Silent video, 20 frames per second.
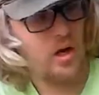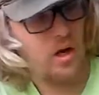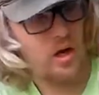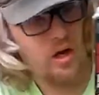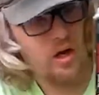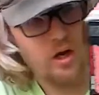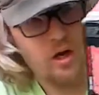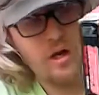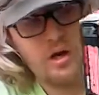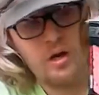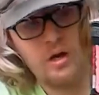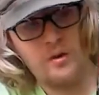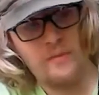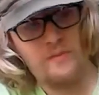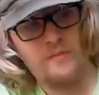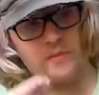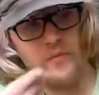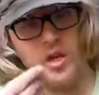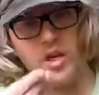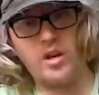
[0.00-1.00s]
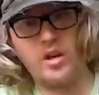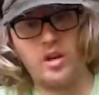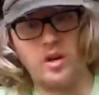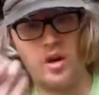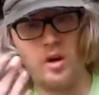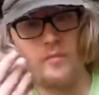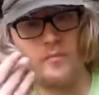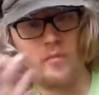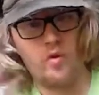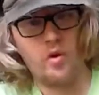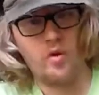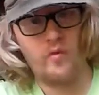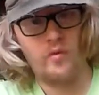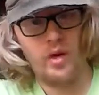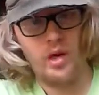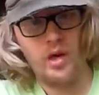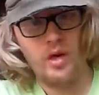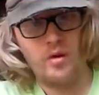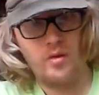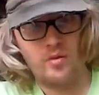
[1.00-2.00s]
is it's a good
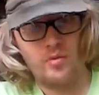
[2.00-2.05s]
movie.